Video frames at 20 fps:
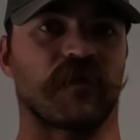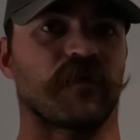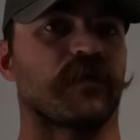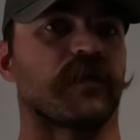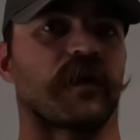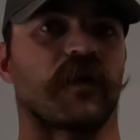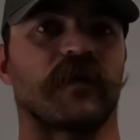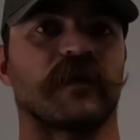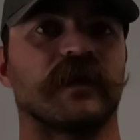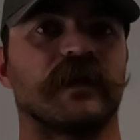
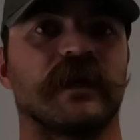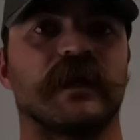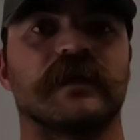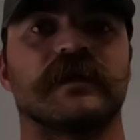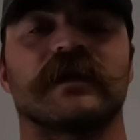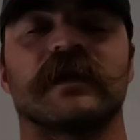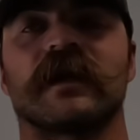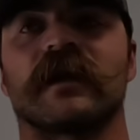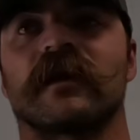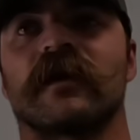throwing the
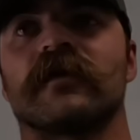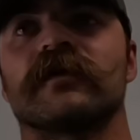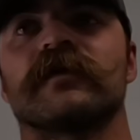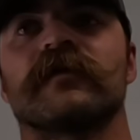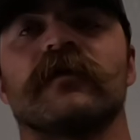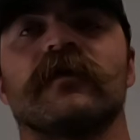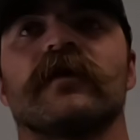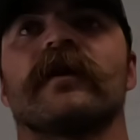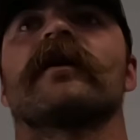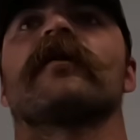DC, and those
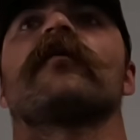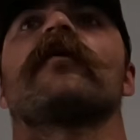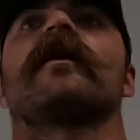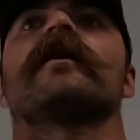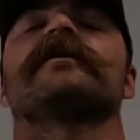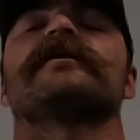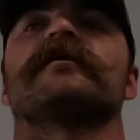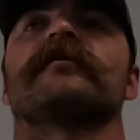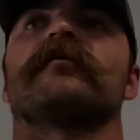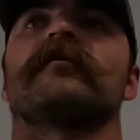of you that are
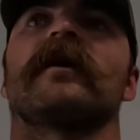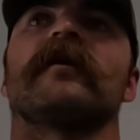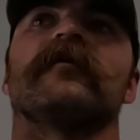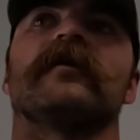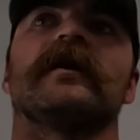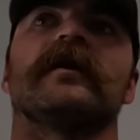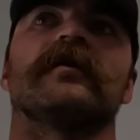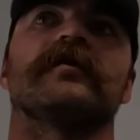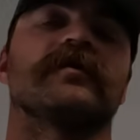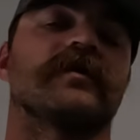watching on my
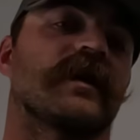videos,